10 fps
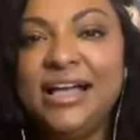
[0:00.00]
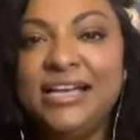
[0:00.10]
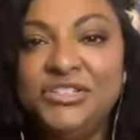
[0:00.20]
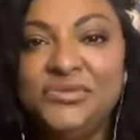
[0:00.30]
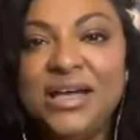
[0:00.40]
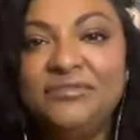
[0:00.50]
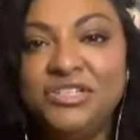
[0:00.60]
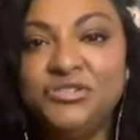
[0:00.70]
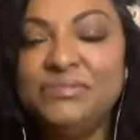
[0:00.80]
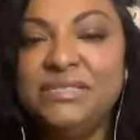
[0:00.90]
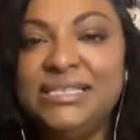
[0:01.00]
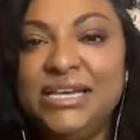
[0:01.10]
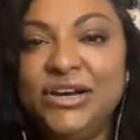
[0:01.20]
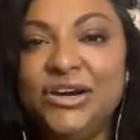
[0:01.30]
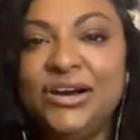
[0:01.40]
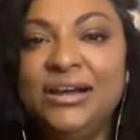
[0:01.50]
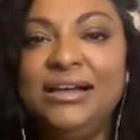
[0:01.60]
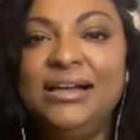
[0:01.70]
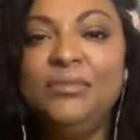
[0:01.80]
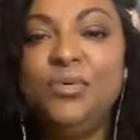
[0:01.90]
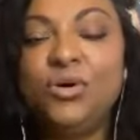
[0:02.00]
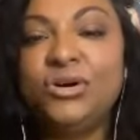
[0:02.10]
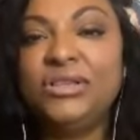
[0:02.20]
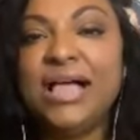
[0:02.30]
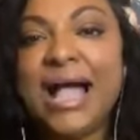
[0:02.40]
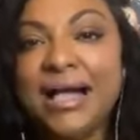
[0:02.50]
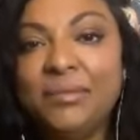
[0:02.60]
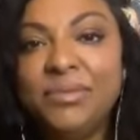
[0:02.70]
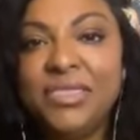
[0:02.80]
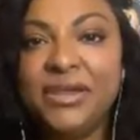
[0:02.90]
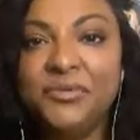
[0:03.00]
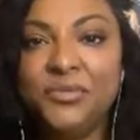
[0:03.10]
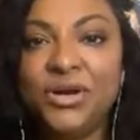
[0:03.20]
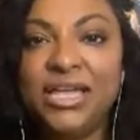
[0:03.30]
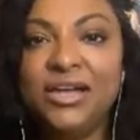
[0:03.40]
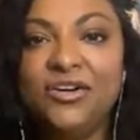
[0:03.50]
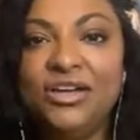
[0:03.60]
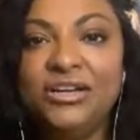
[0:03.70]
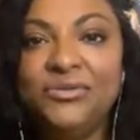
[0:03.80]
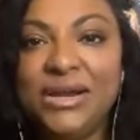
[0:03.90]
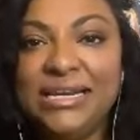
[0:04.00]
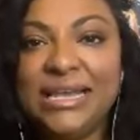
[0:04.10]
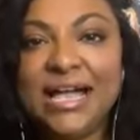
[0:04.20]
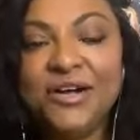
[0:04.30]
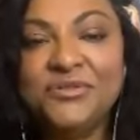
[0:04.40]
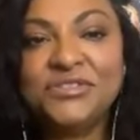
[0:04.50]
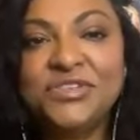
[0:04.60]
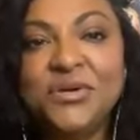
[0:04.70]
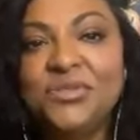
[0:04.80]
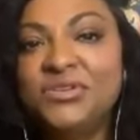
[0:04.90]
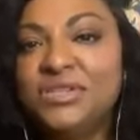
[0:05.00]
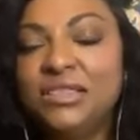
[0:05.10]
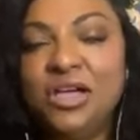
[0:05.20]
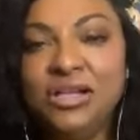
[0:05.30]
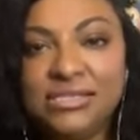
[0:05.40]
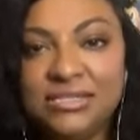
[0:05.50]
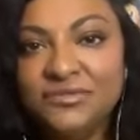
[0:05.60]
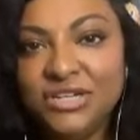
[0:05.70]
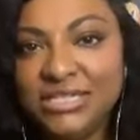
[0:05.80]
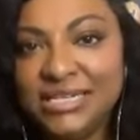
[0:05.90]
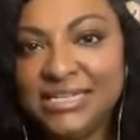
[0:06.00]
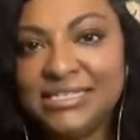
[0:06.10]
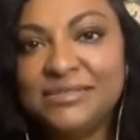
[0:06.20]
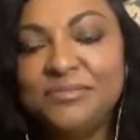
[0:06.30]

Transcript: I do have a dream seer portal app that I'm working on right now. Mm-hmm. So there's lots mm-hmm. of goodness.